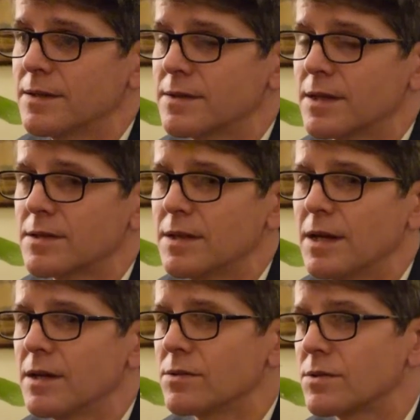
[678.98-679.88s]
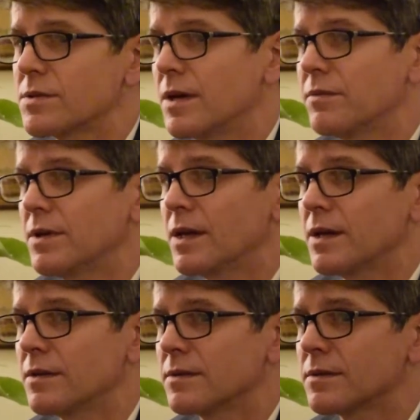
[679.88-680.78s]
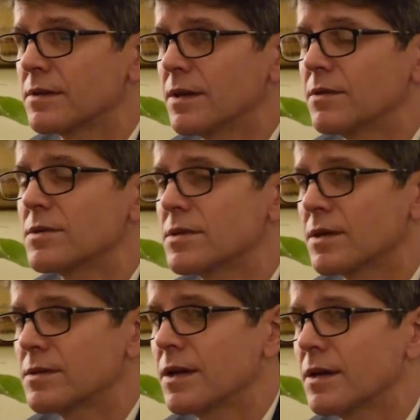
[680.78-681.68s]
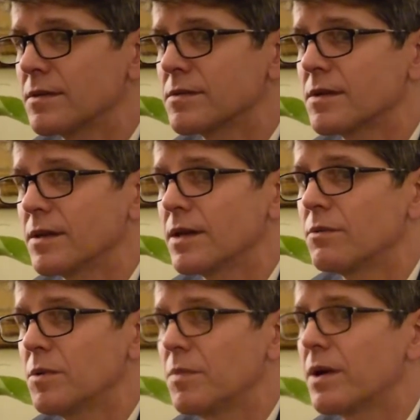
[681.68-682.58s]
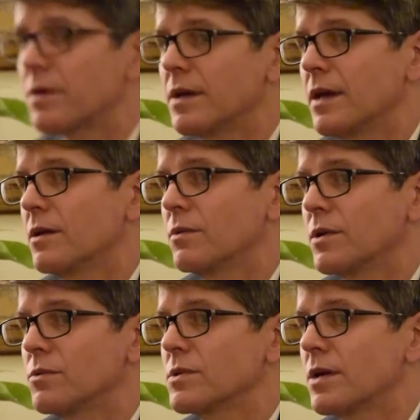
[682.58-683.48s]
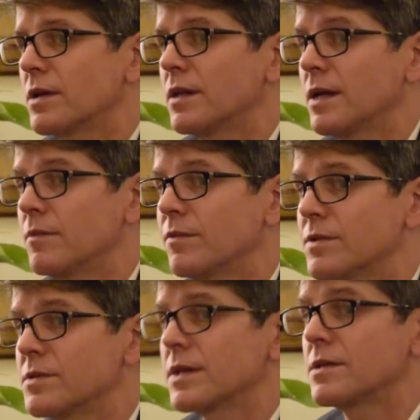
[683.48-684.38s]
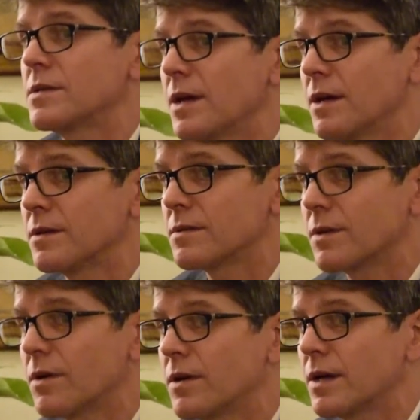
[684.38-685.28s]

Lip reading: 6 days or 7 days, it was 6 days, that they would bury anyone who was unclaimed for 6 days at Hart